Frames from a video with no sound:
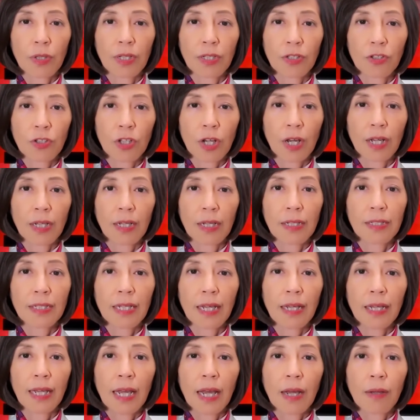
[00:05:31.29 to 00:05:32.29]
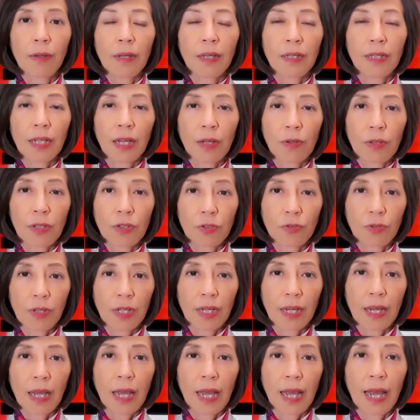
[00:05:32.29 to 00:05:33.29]
is China's inherent
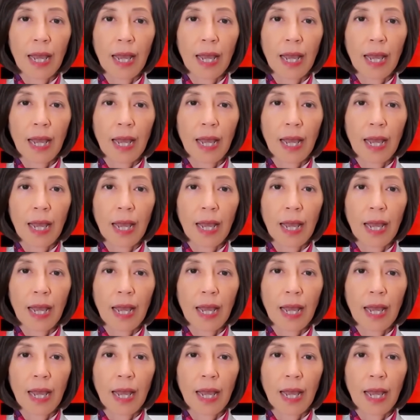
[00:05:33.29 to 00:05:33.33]
territory